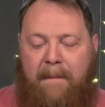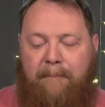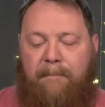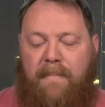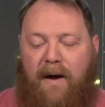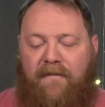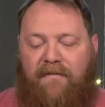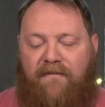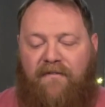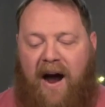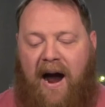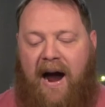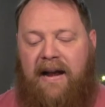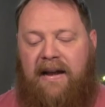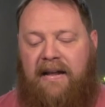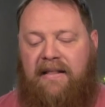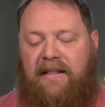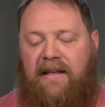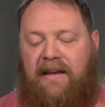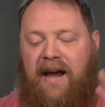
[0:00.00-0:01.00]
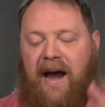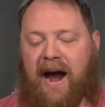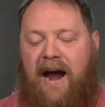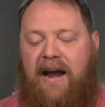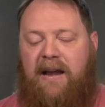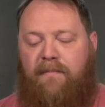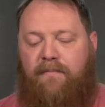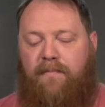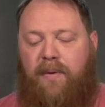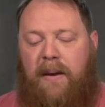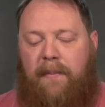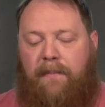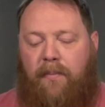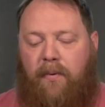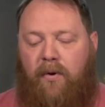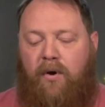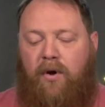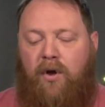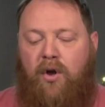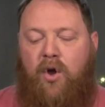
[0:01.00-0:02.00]
by finding the kind of
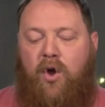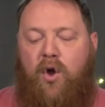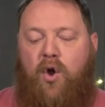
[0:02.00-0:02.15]
people